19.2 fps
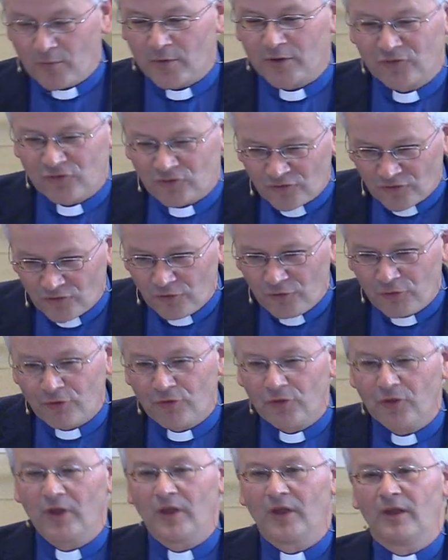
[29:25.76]
where
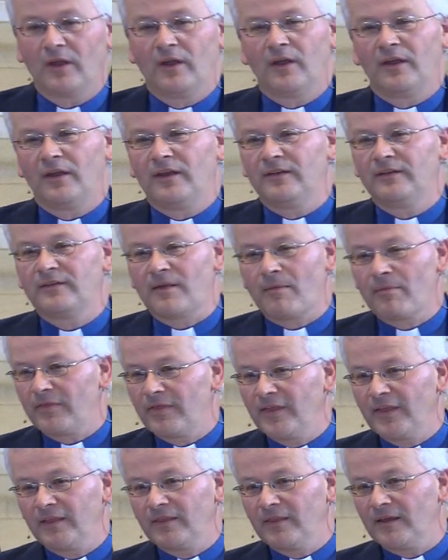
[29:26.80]
truth is
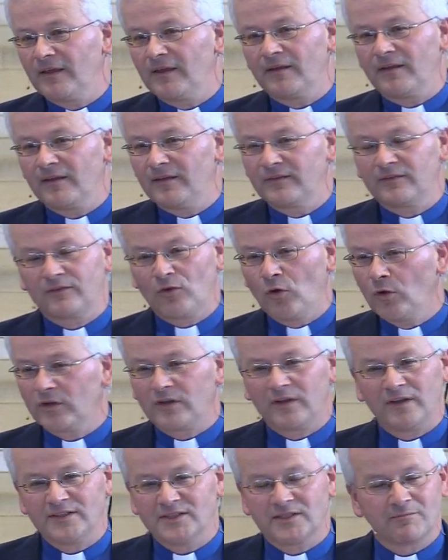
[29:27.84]
something that is
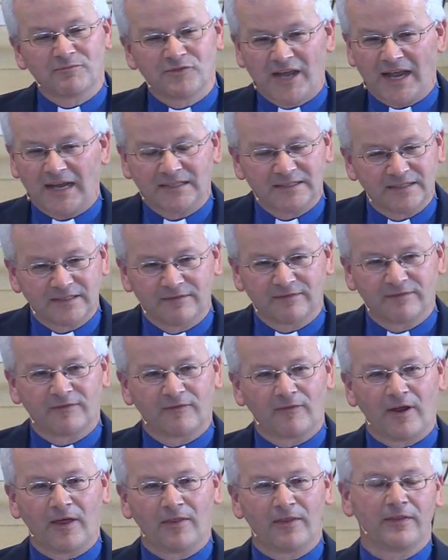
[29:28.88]
totally subjective
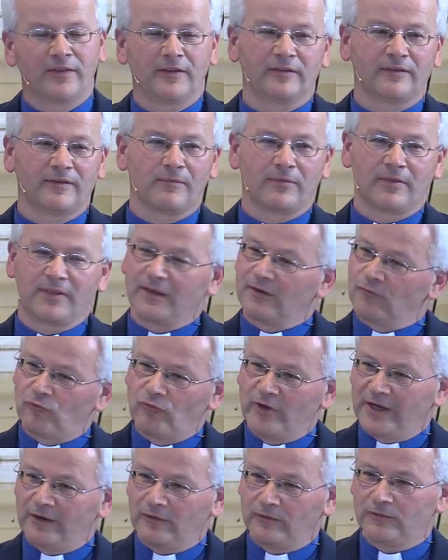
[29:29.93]
rather than something
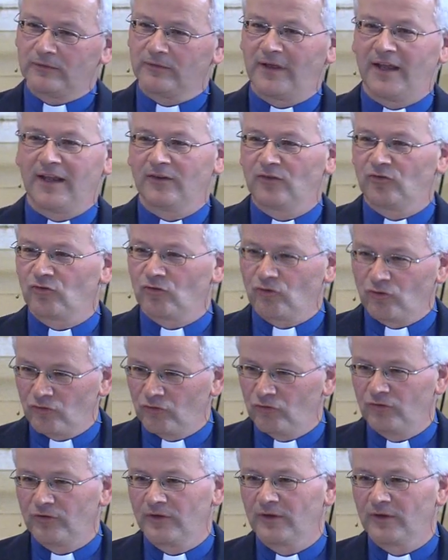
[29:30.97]
real and true,